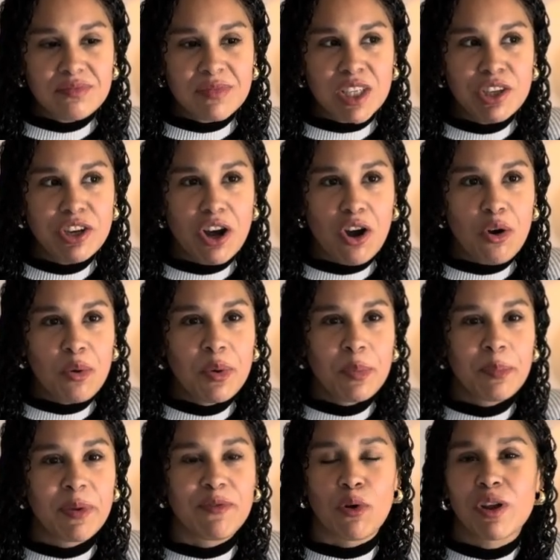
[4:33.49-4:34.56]
you know,
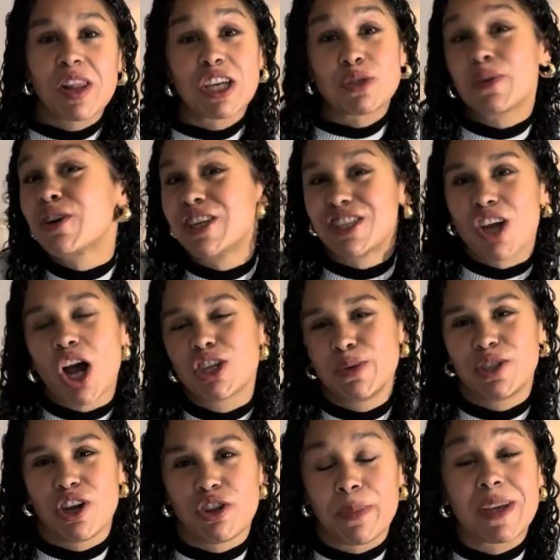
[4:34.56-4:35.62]
before lunch we couldn't talk to
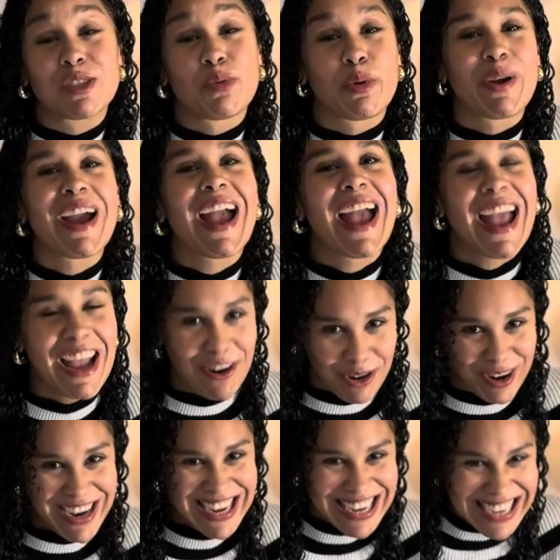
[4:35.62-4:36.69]
each other because we were
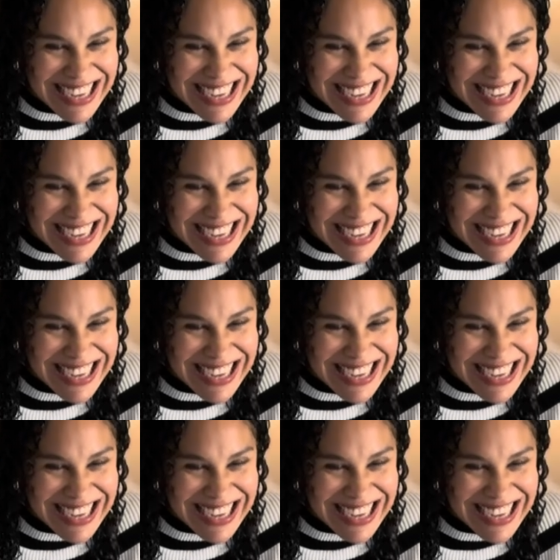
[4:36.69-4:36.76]
hangry.